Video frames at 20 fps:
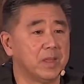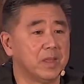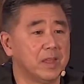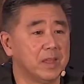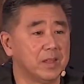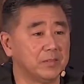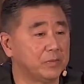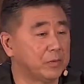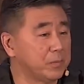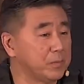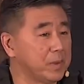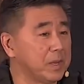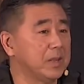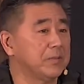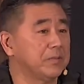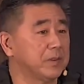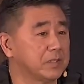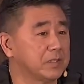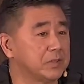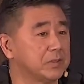And for many
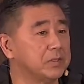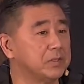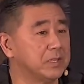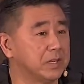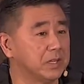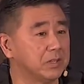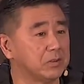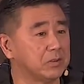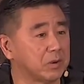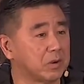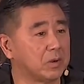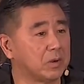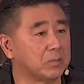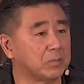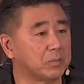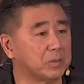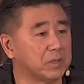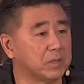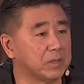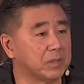of us who did grow up
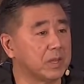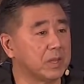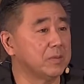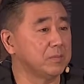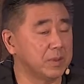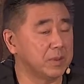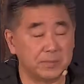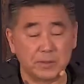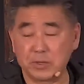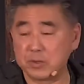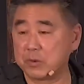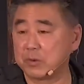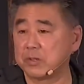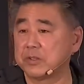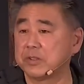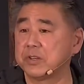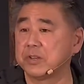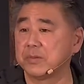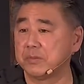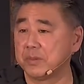with maybe
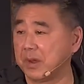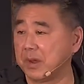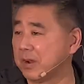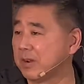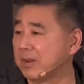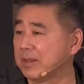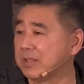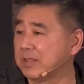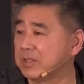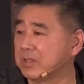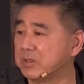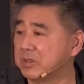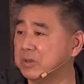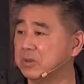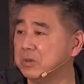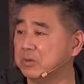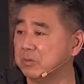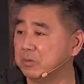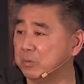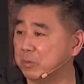Christian parents
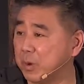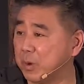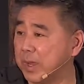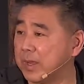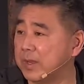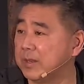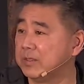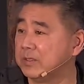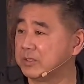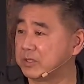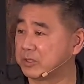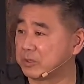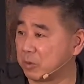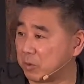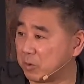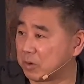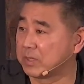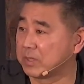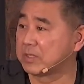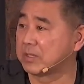who read
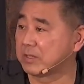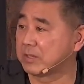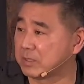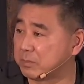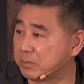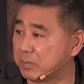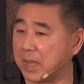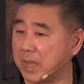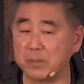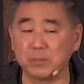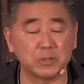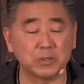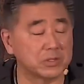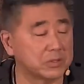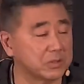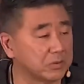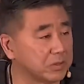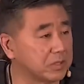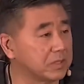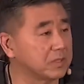stories to us, Bible
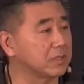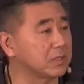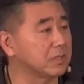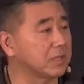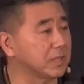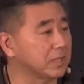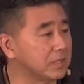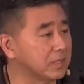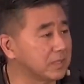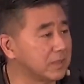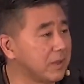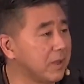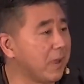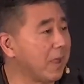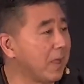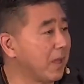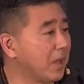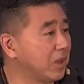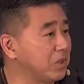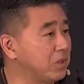stories to us,
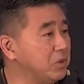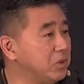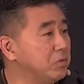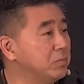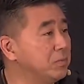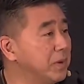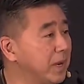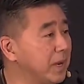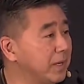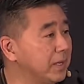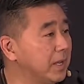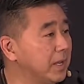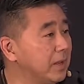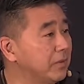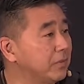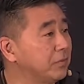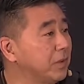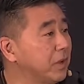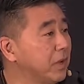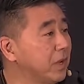you might
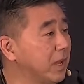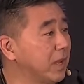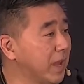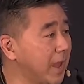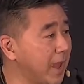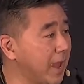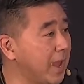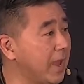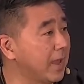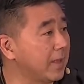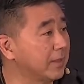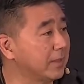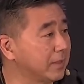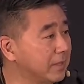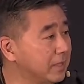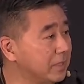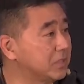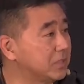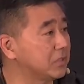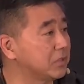have had
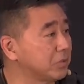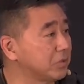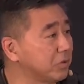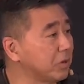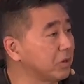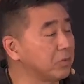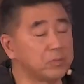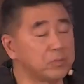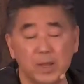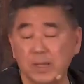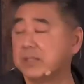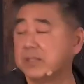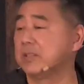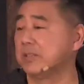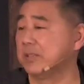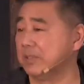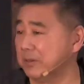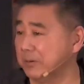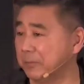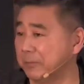this story read to
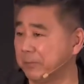you.